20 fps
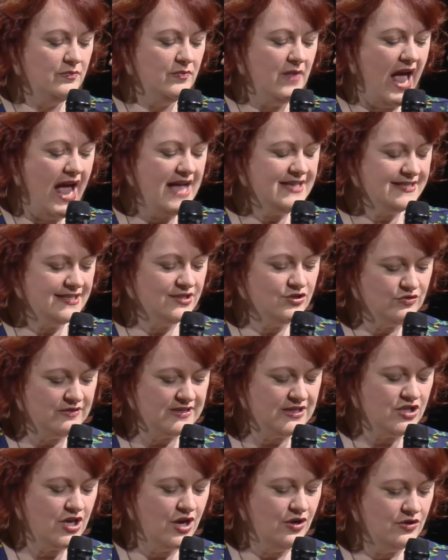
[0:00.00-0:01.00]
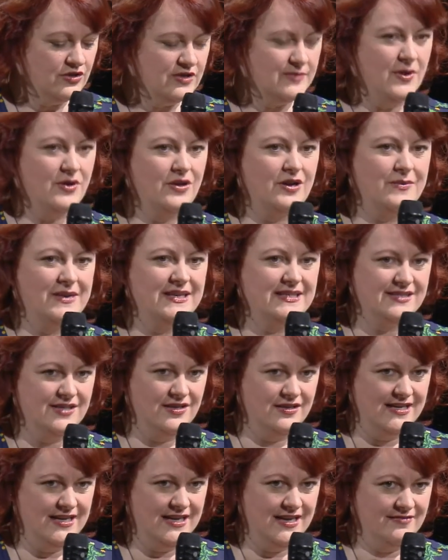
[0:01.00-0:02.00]
Esther's already spoken about
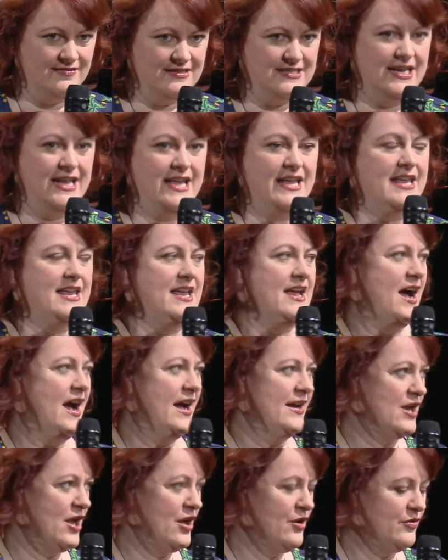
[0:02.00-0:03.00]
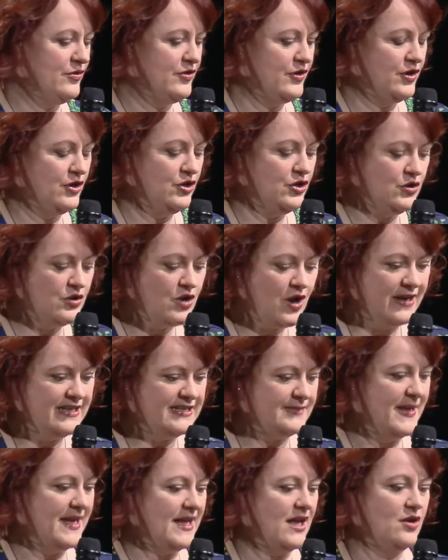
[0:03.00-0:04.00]
circularity. I know that you guys
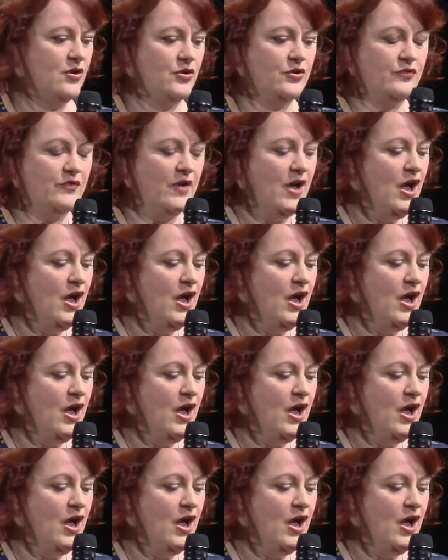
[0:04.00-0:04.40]
make a lot of